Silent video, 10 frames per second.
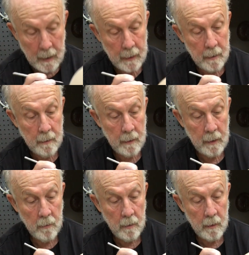I can
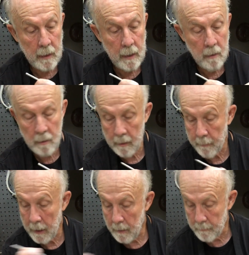hear a little air
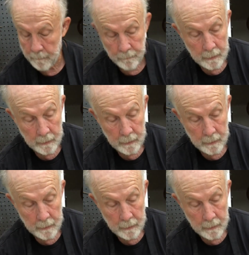come out.